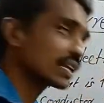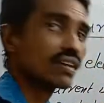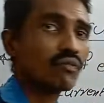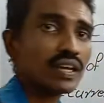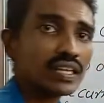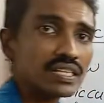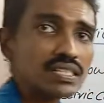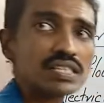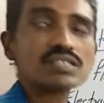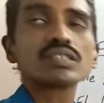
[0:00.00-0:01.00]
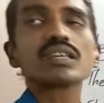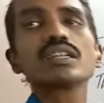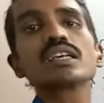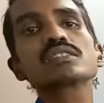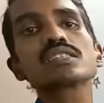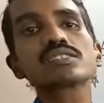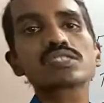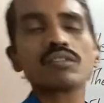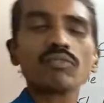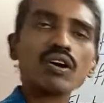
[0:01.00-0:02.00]
in a
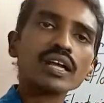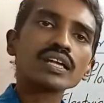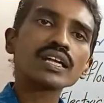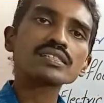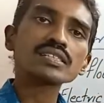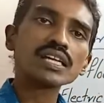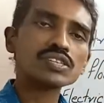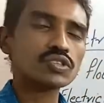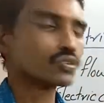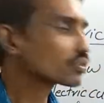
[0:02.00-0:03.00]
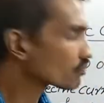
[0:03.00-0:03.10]
system or in a circuit,